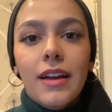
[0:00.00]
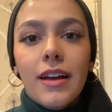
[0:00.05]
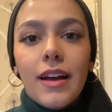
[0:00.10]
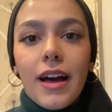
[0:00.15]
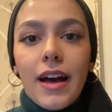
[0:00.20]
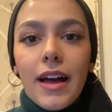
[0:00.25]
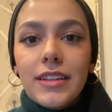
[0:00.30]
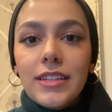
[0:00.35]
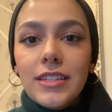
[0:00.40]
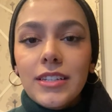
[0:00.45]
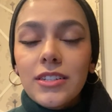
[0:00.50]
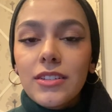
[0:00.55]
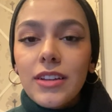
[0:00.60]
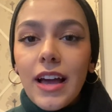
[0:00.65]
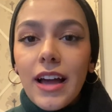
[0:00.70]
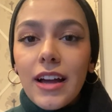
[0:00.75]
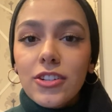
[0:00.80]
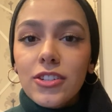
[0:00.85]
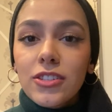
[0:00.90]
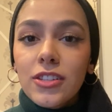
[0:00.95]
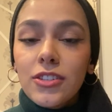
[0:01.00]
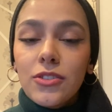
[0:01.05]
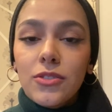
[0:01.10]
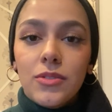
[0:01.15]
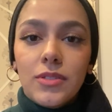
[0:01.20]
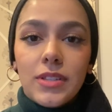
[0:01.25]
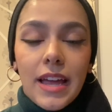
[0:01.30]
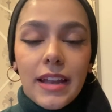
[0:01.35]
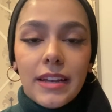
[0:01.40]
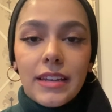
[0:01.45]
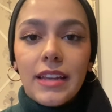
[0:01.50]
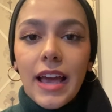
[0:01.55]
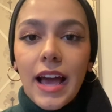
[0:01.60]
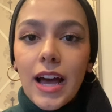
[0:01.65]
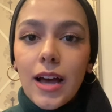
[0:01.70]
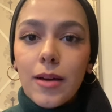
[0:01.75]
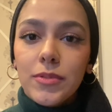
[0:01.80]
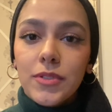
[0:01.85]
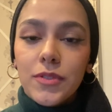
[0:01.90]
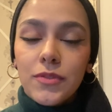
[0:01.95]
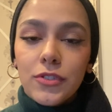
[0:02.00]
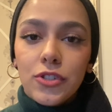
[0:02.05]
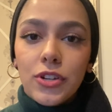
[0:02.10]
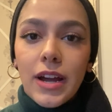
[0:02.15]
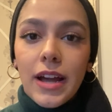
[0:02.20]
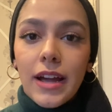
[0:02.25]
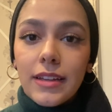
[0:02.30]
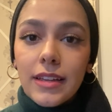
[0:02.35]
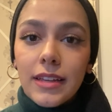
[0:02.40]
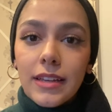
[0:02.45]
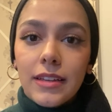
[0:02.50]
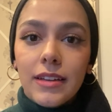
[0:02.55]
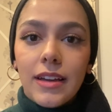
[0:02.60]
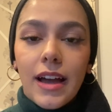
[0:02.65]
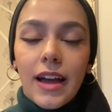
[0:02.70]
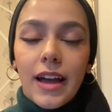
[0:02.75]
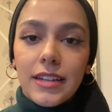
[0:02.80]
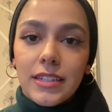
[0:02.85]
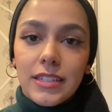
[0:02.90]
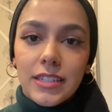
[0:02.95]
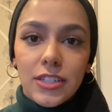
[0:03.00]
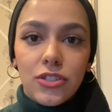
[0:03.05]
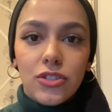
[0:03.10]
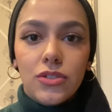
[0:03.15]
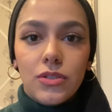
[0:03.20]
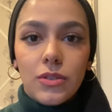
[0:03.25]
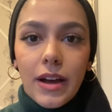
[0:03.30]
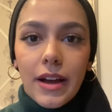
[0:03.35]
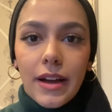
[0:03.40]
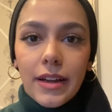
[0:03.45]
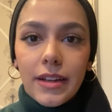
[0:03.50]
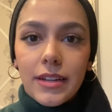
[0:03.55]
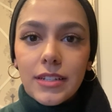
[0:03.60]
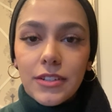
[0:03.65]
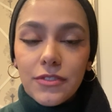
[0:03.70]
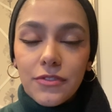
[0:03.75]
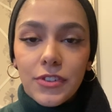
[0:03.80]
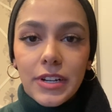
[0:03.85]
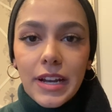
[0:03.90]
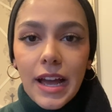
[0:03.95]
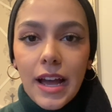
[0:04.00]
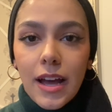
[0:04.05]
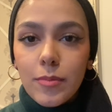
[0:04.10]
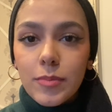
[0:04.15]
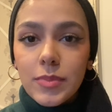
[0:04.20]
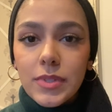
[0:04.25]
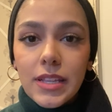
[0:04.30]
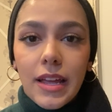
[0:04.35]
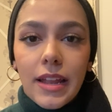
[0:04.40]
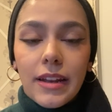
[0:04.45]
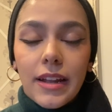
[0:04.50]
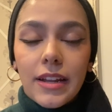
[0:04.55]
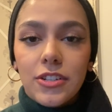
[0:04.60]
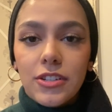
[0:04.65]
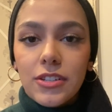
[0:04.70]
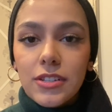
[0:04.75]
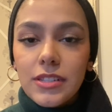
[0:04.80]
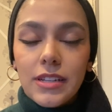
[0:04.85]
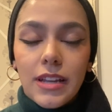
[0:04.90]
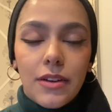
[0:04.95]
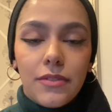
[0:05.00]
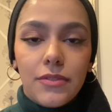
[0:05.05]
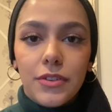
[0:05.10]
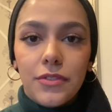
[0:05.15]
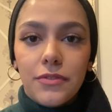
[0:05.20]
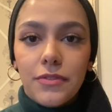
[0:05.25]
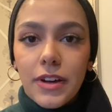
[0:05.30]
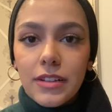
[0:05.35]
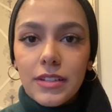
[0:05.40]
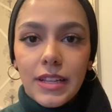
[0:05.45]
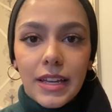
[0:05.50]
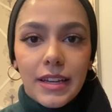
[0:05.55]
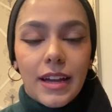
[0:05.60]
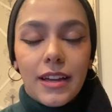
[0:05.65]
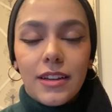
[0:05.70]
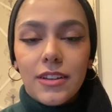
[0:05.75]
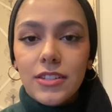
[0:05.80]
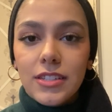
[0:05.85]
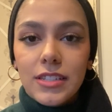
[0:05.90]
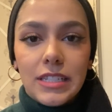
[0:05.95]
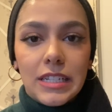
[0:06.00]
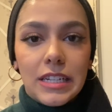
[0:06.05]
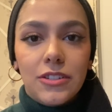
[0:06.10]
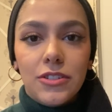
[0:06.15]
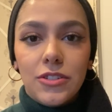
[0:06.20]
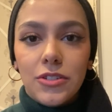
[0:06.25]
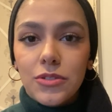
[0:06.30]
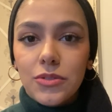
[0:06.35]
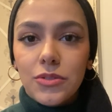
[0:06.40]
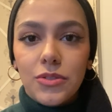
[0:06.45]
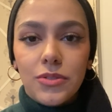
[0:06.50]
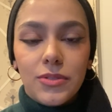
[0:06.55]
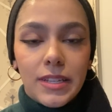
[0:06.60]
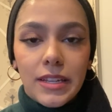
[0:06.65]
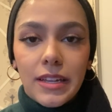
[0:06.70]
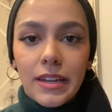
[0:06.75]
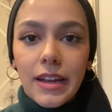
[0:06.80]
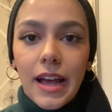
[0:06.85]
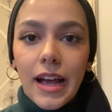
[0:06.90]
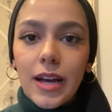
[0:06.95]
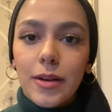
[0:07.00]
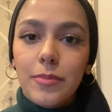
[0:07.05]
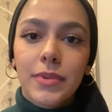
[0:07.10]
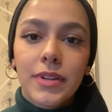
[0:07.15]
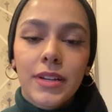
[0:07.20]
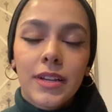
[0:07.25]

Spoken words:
I didn't actually use any apps for tracking. I did try different apps and I just never felt like I could stick to using an app.